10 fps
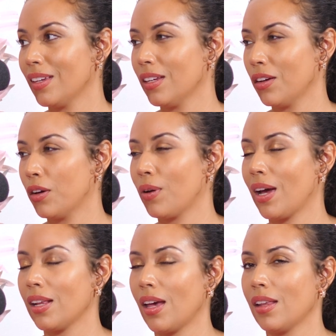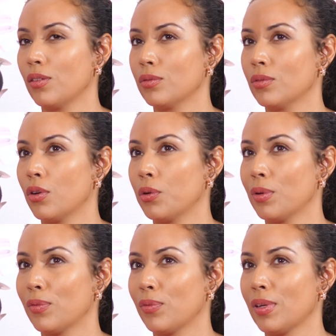I don't know
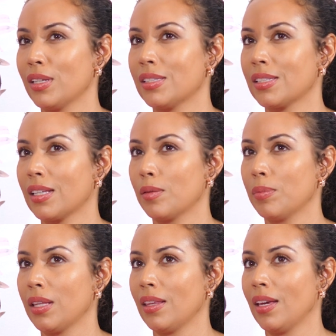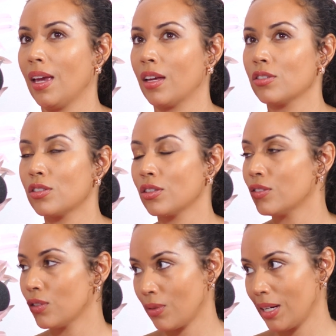if it's going to be the answer
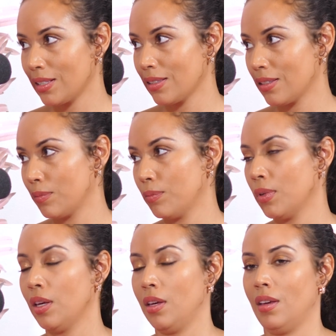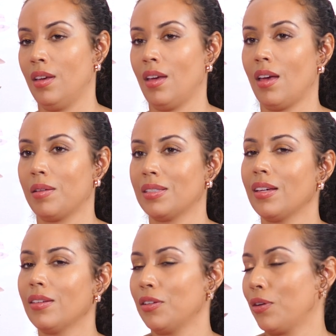to racism. Because
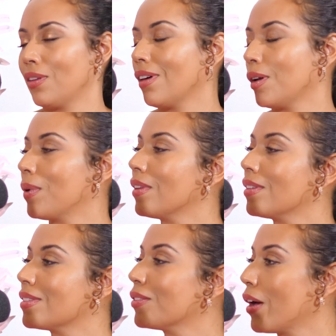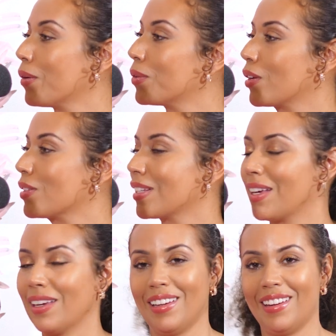I thought about this a lot when I was a
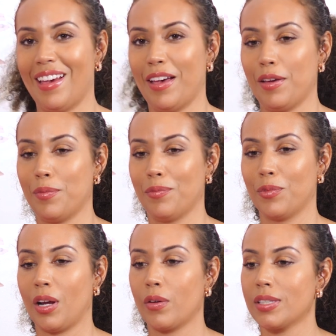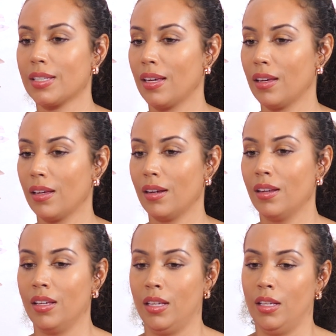kid. When I was a kid,
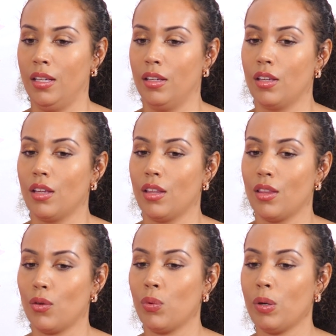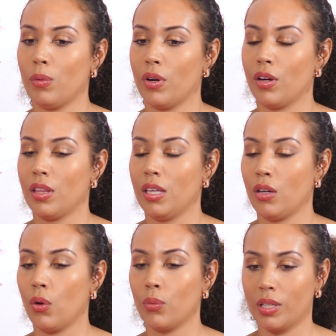we were the
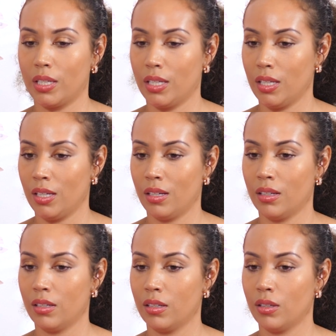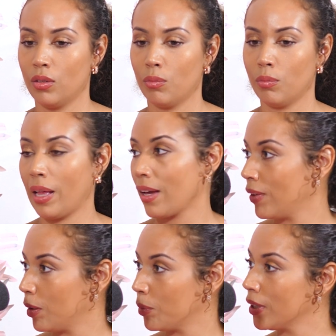only Black
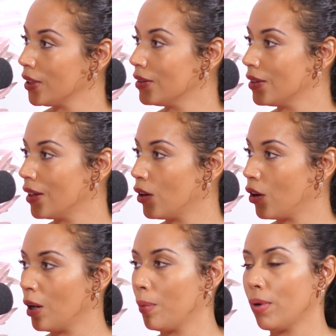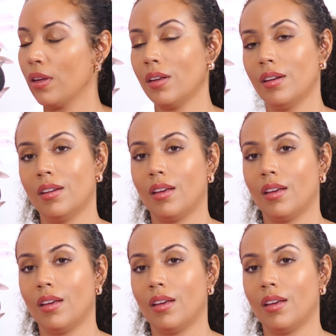families in our neighborhood.